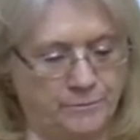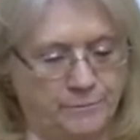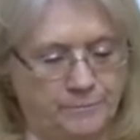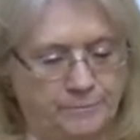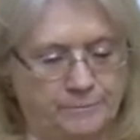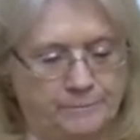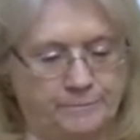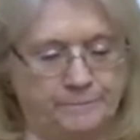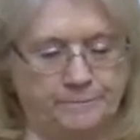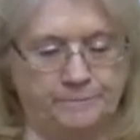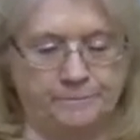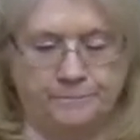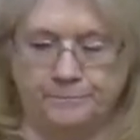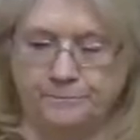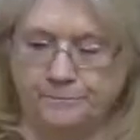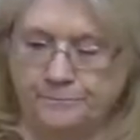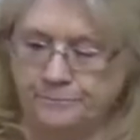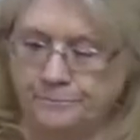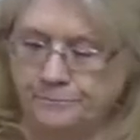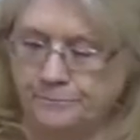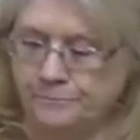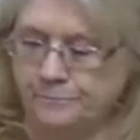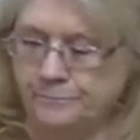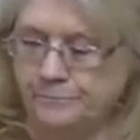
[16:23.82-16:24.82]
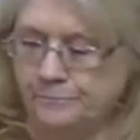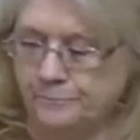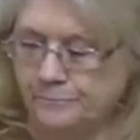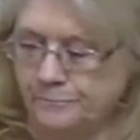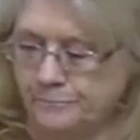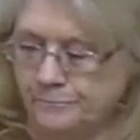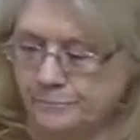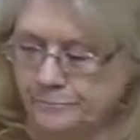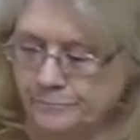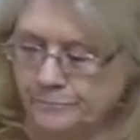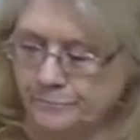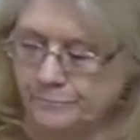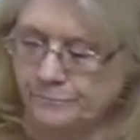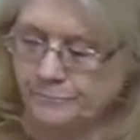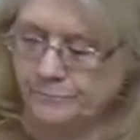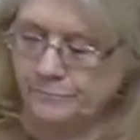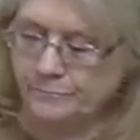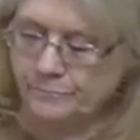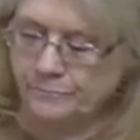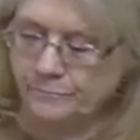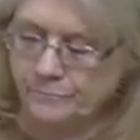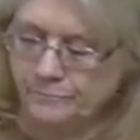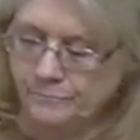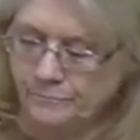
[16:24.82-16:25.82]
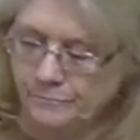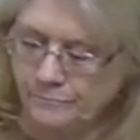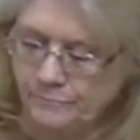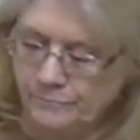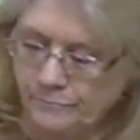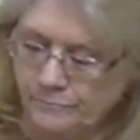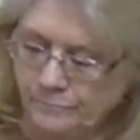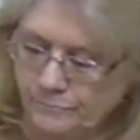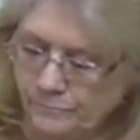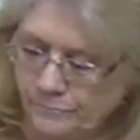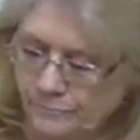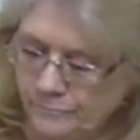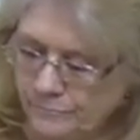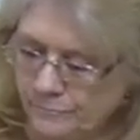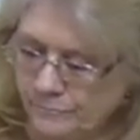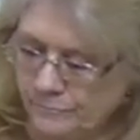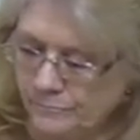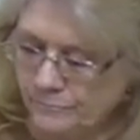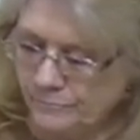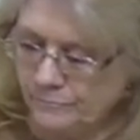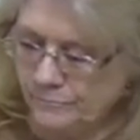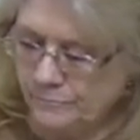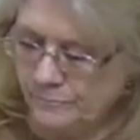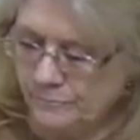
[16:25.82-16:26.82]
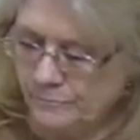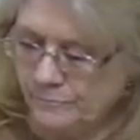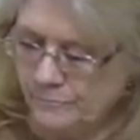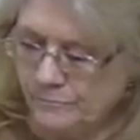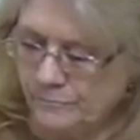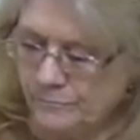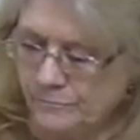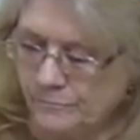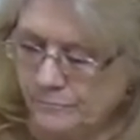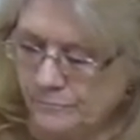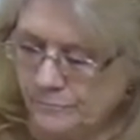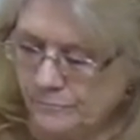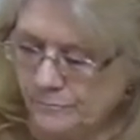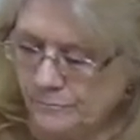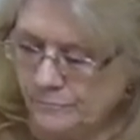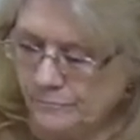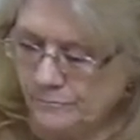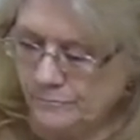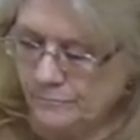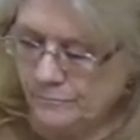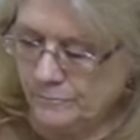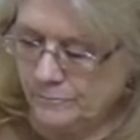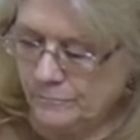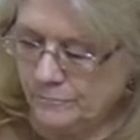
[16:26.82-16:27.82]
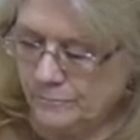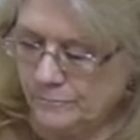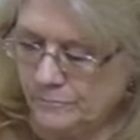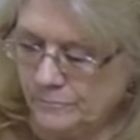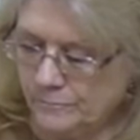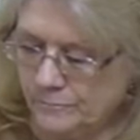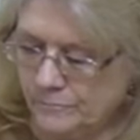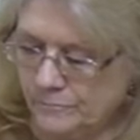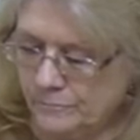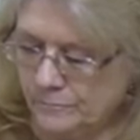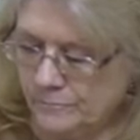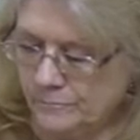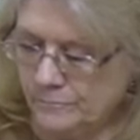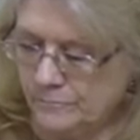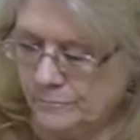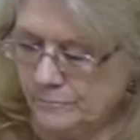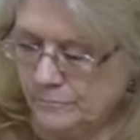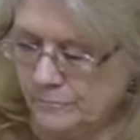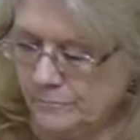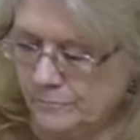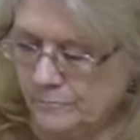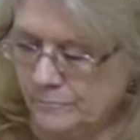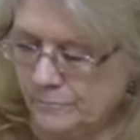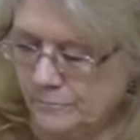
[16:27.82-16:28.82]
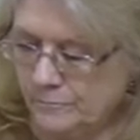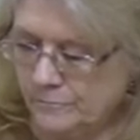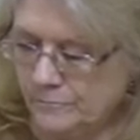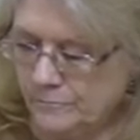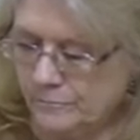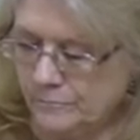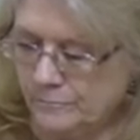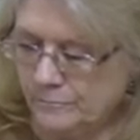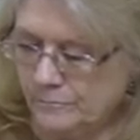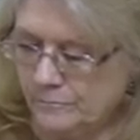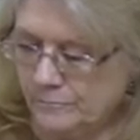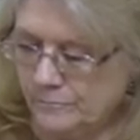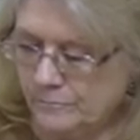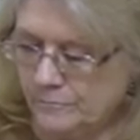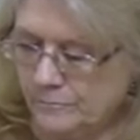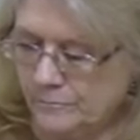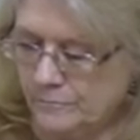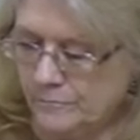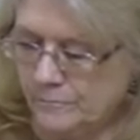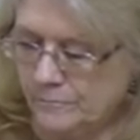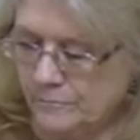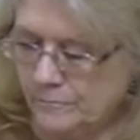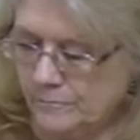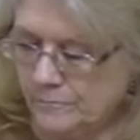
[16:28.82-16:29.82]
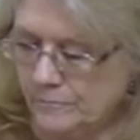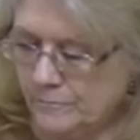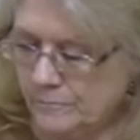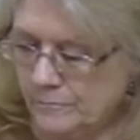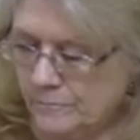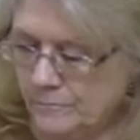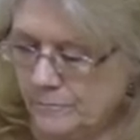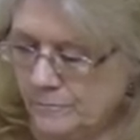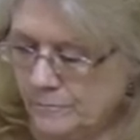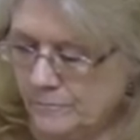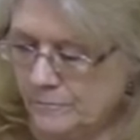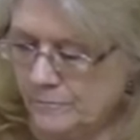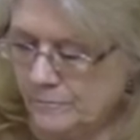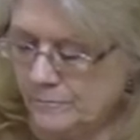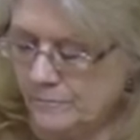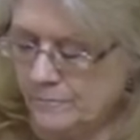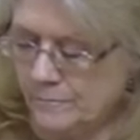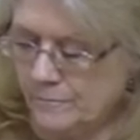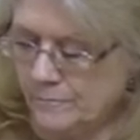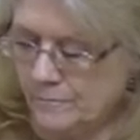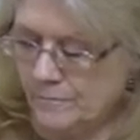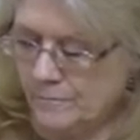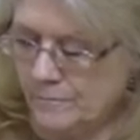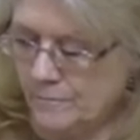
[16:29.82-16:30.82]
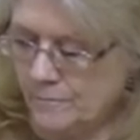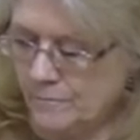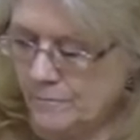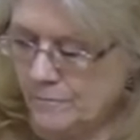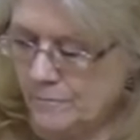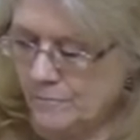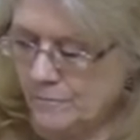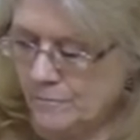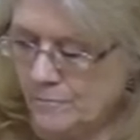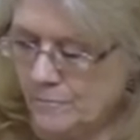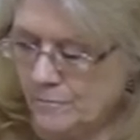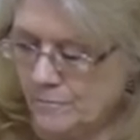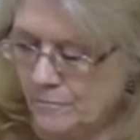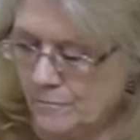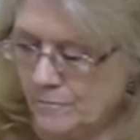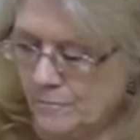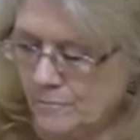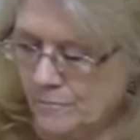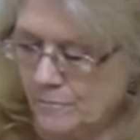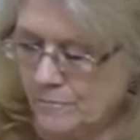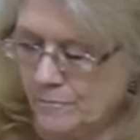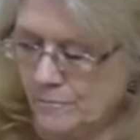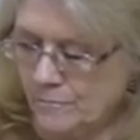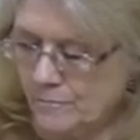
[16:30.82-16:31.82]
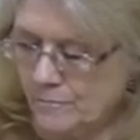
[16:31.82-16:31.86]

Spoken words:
The person shown says nothing.